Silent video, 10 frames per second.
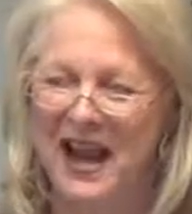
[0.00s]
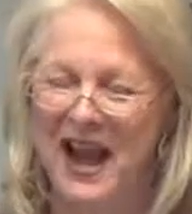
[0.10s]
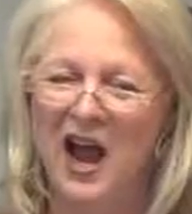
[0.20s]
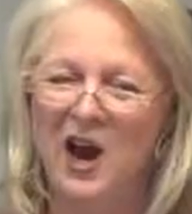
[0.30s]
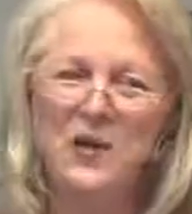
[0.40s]

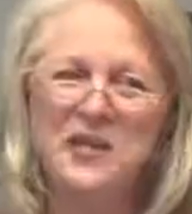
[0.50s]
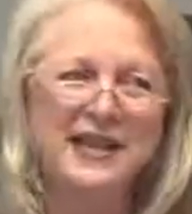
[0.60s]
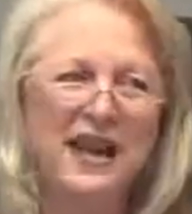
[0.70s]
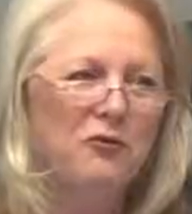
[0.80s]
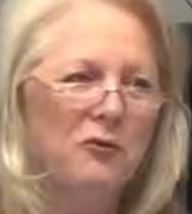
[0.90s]
I always
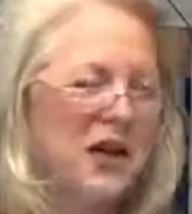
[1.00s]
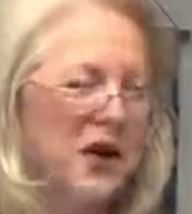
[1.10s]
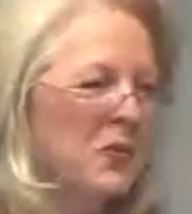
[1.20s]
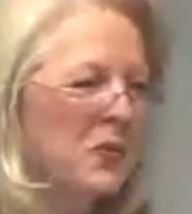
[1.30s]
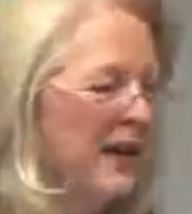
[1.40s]
say if we
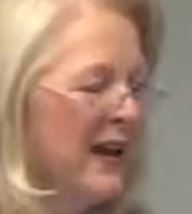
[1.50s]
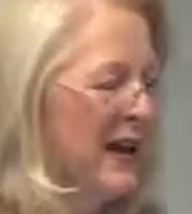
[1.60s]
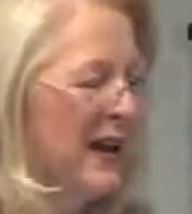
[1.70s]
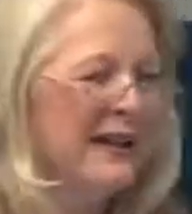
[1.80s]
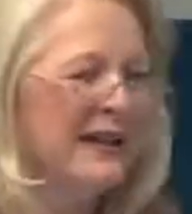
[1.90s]
don't
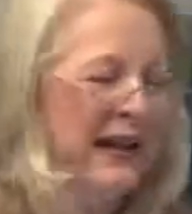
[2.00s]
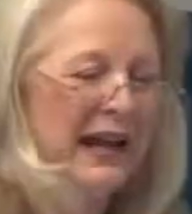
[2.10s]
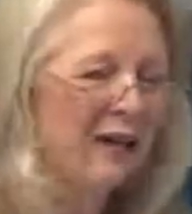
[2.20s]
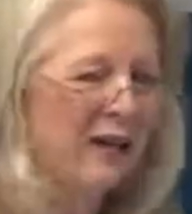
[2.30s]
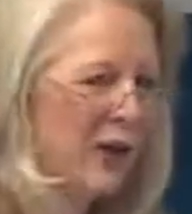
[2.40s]
get
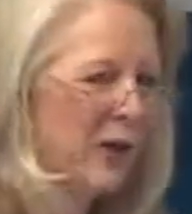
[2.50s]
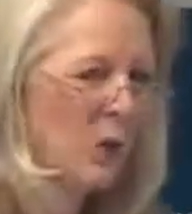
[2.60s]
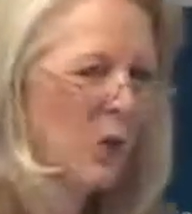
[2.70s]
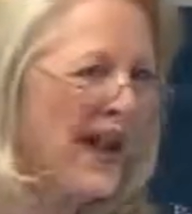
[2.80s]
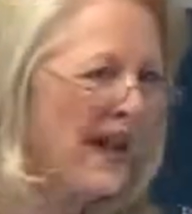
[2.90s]
a little
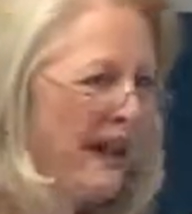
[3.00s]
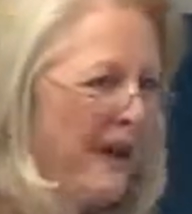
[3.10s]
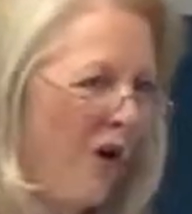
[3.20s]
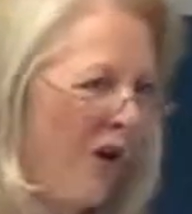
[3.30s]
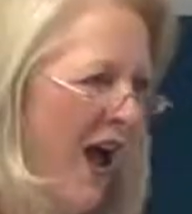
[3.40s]
rain in
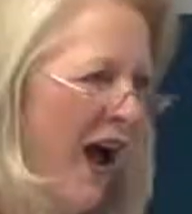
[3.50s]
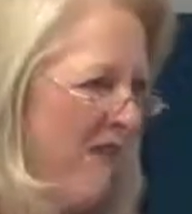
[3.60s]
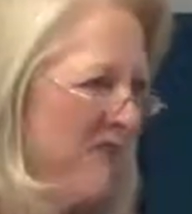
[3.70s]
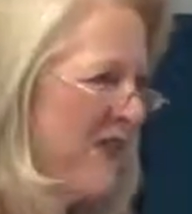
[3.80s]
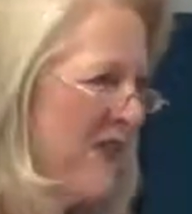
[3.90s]
our
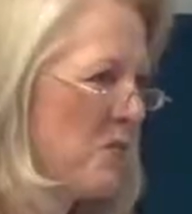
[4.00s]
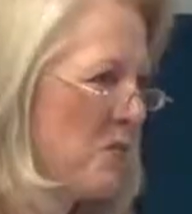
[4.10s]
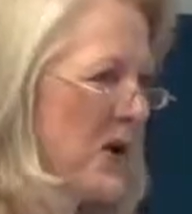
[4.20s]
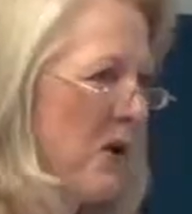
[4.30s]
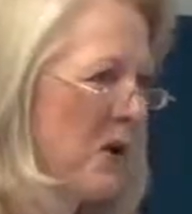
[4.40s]
life, that we
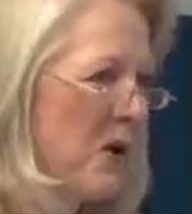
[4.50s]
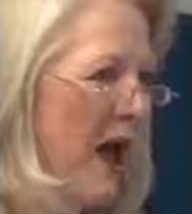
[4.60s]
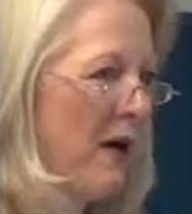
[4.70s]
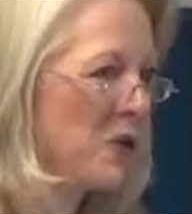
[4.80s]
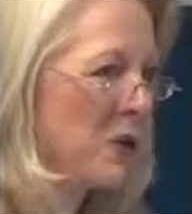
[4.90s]
don't know how
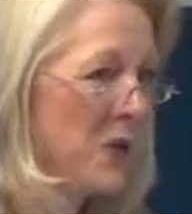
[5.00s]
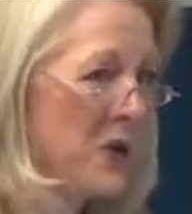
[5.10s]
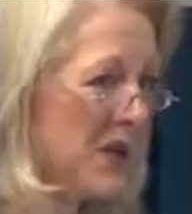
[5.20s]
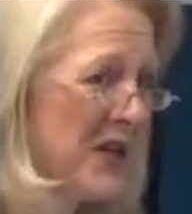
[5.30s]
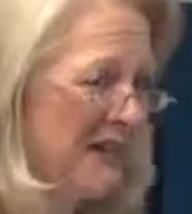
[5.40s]
to
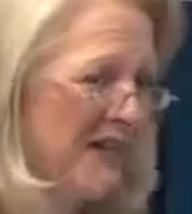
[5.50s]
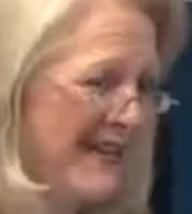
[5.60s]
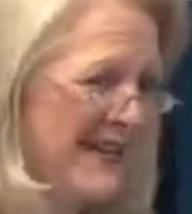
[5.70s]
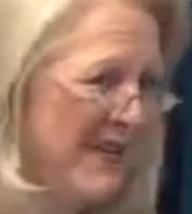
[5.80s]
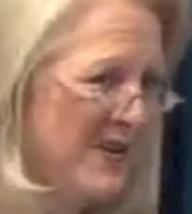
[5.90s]
appreciate that
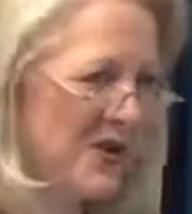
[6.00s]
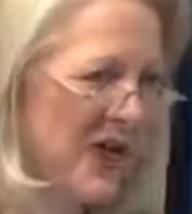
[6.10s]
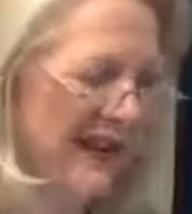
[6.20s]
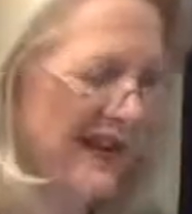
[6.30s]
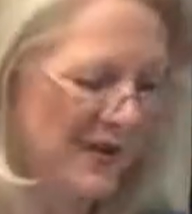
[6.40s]

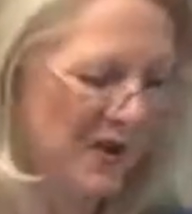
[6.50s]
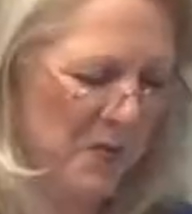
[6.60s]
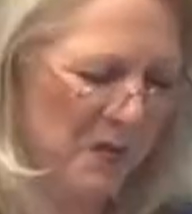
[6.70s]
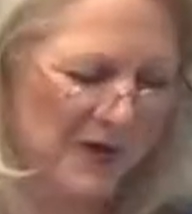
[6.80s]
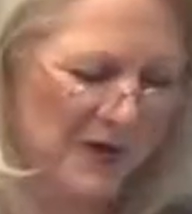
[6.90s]
sunshine so
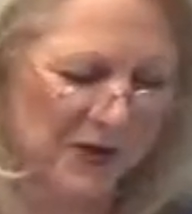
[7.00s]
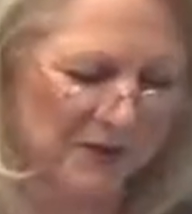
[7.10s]
much.